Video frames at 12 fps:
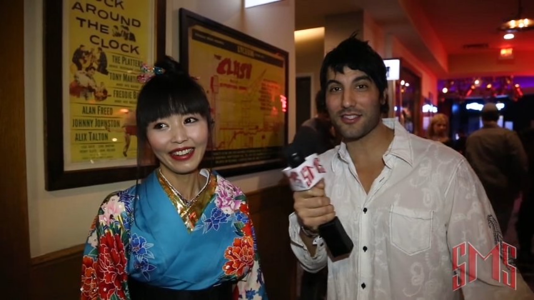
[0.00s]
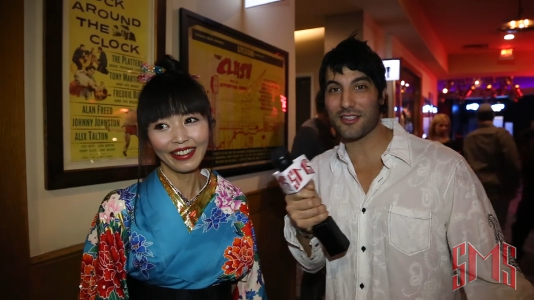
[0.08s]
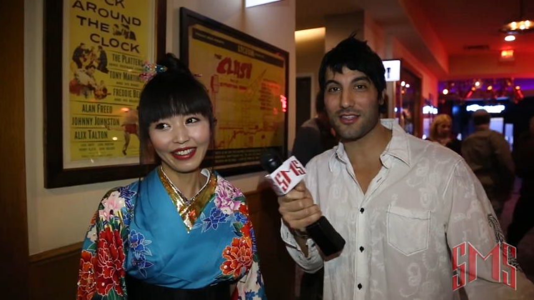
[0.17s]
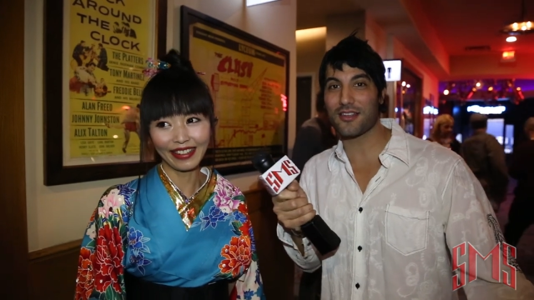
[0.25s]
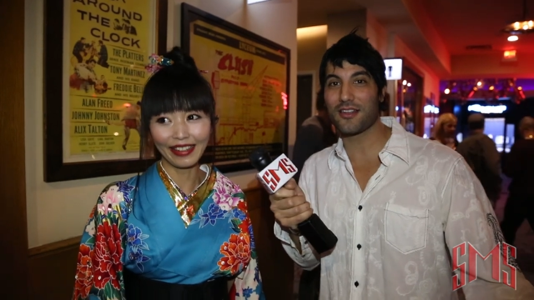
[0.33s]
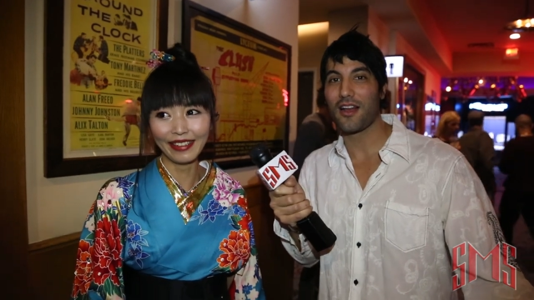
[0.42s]
Speaker 1: That's
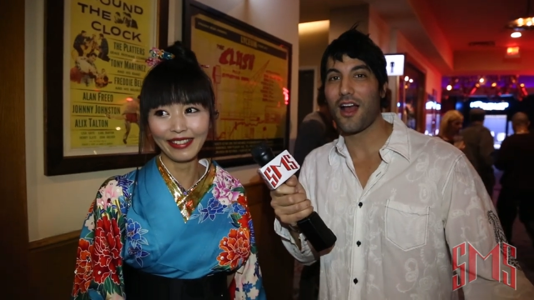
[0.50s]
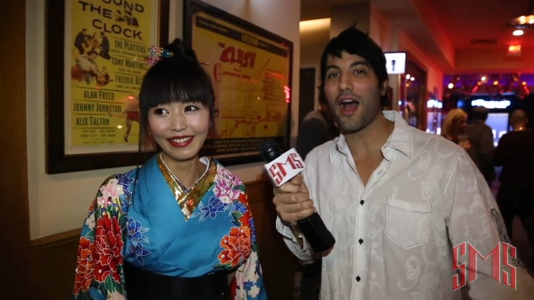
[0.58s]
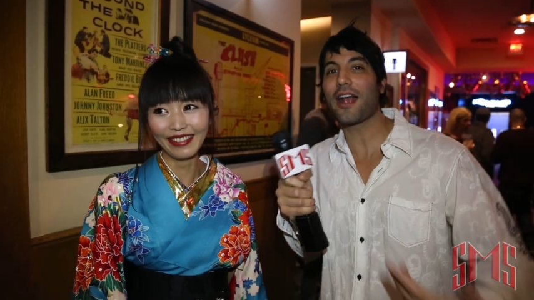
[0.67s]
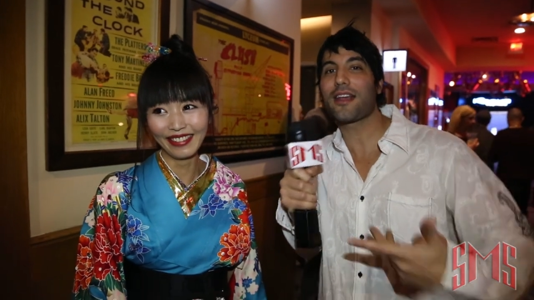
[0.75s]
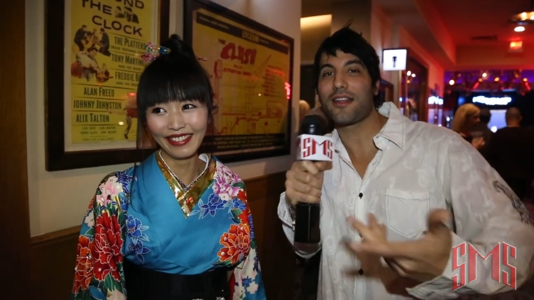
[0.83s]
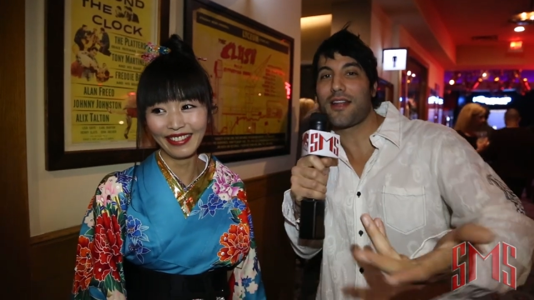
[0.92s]
good.
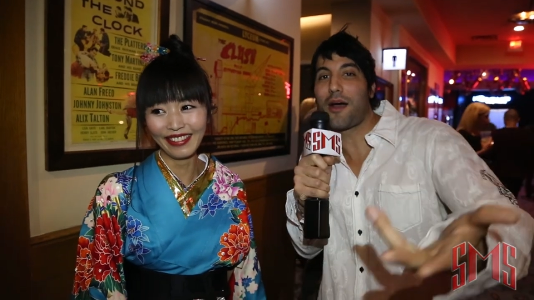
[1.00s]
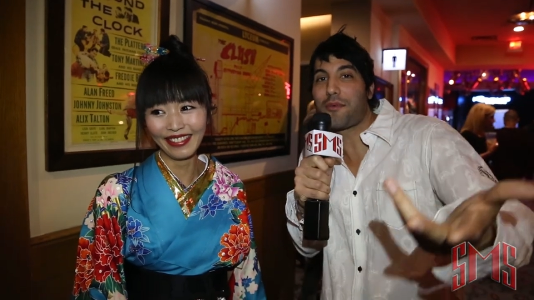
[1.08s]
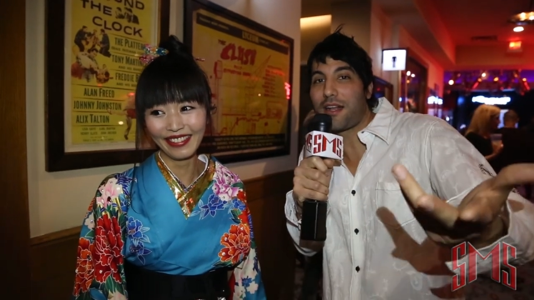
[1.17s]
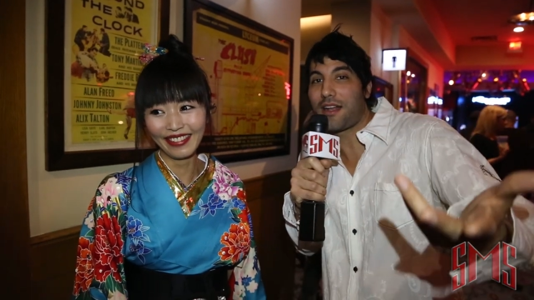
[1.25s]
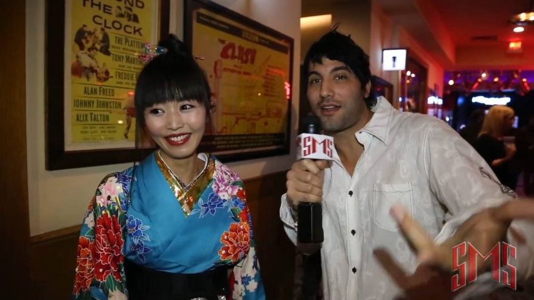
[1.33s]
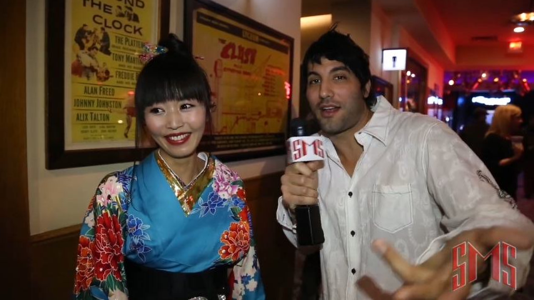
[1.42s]
I can get
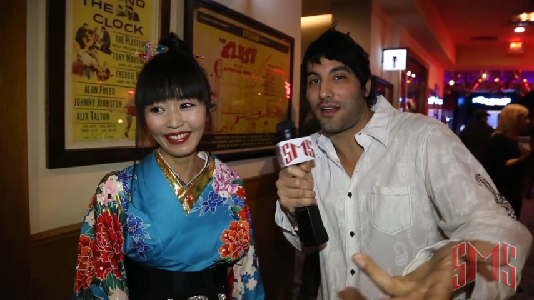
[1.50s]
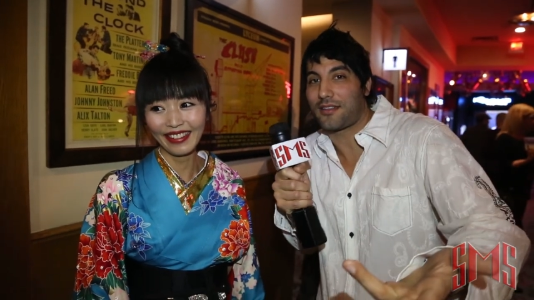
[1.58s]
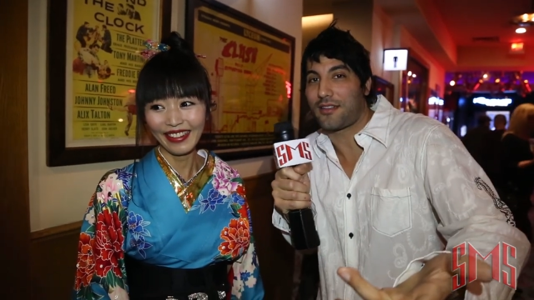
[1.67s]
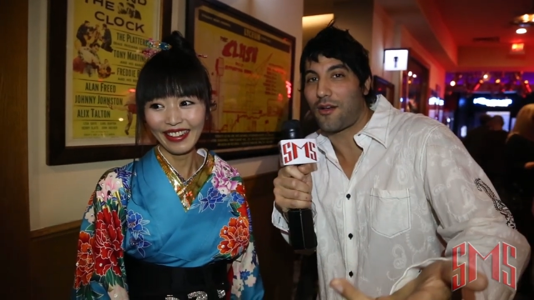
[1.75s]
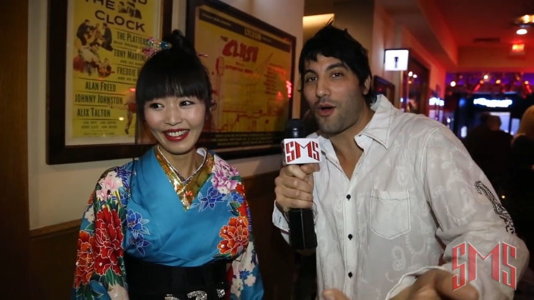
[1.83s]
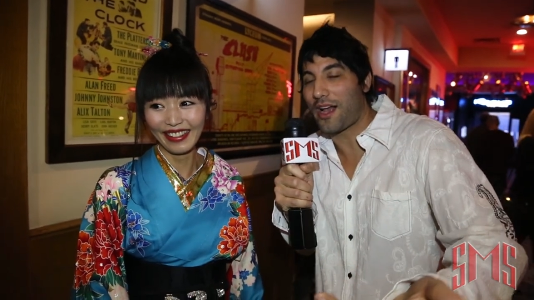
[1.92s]
nominated
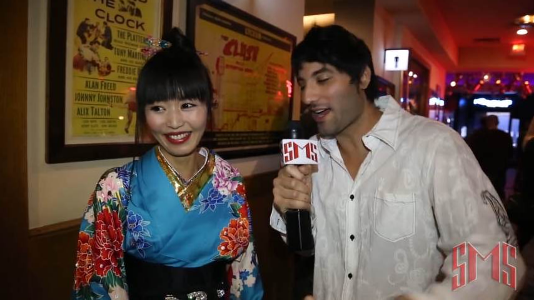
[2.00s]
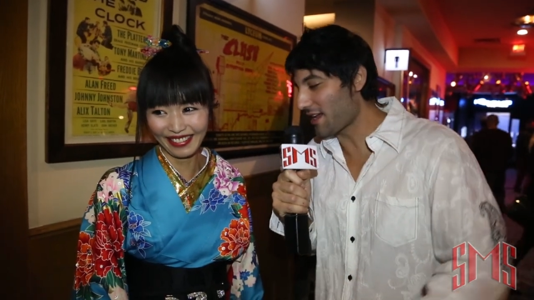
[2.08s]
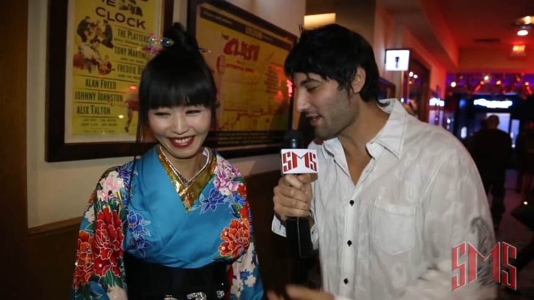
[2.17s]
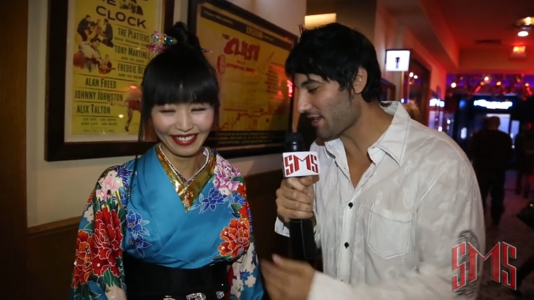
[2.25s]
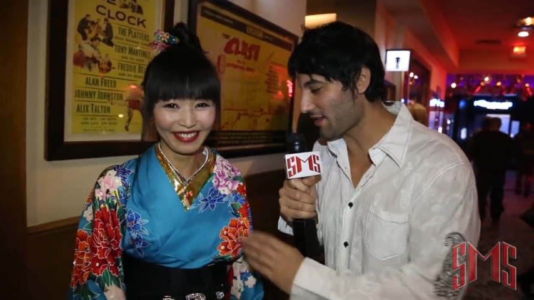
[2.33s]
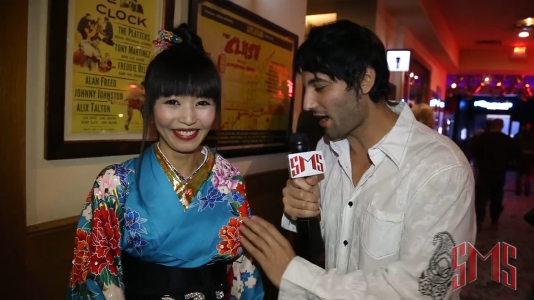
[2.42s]
next. Oh, I gotta
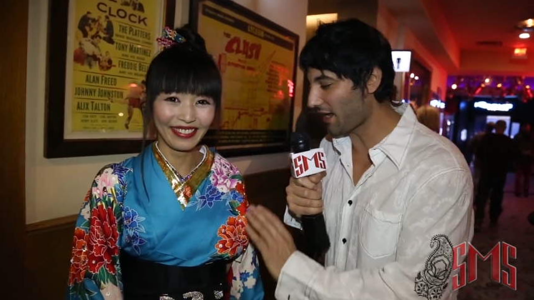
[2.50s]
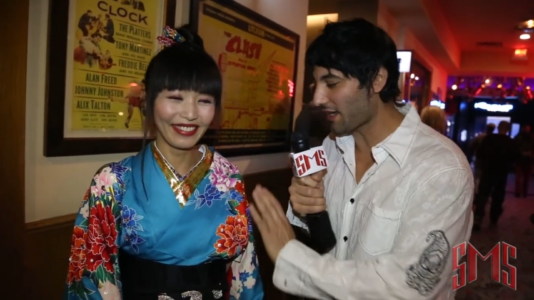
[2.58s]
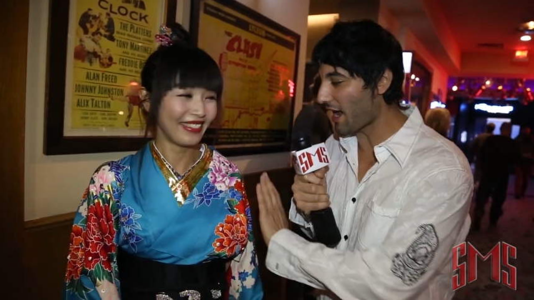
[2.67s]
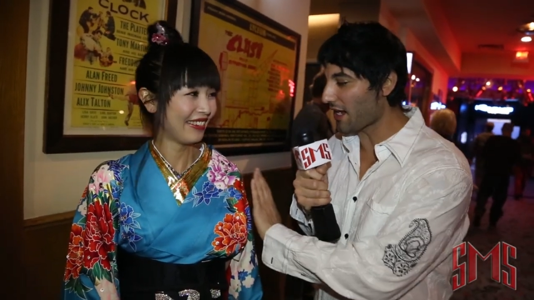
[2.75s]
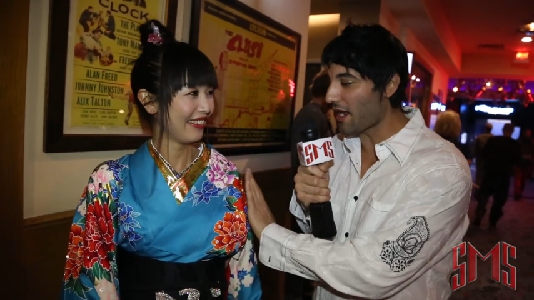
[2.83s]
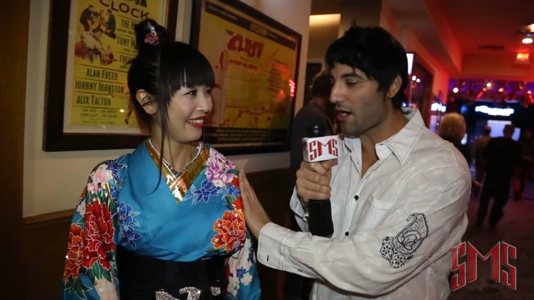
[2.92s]
get. I,
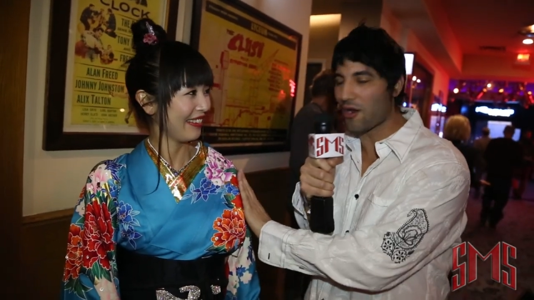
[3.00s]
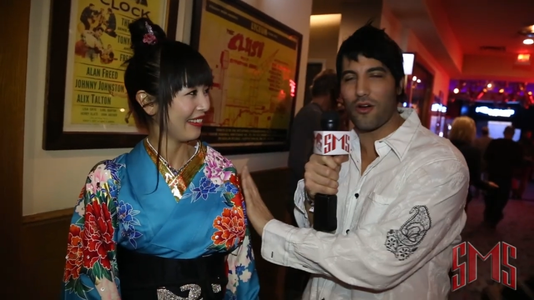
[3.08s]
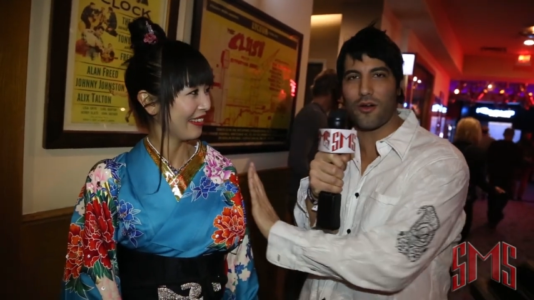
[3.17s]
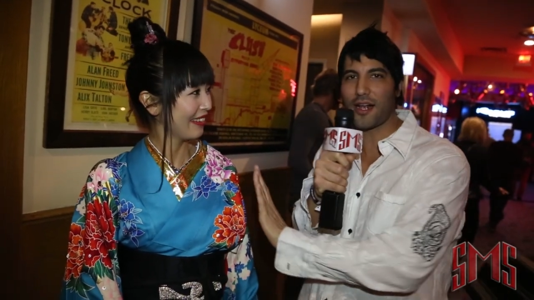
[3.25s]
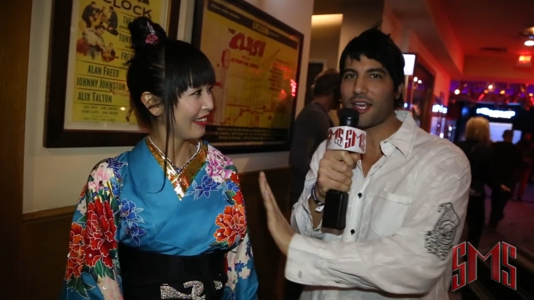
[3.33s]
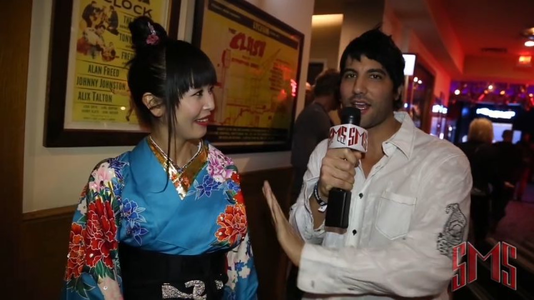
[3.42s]
I, I don't
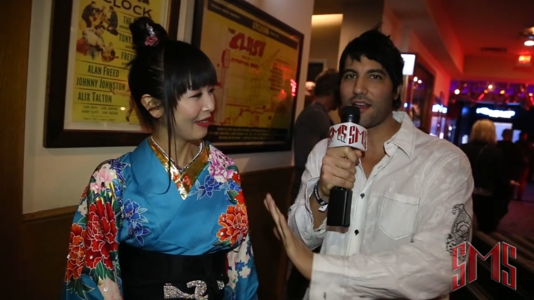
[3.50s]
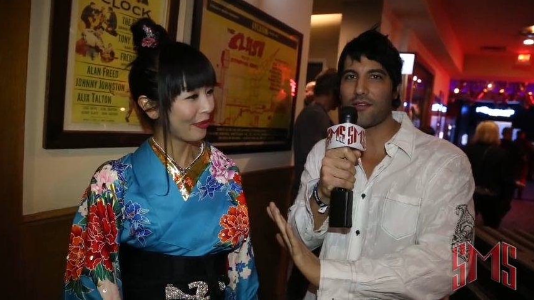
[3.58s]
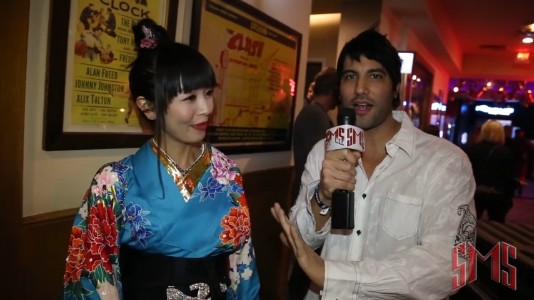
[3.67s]
know. I can't.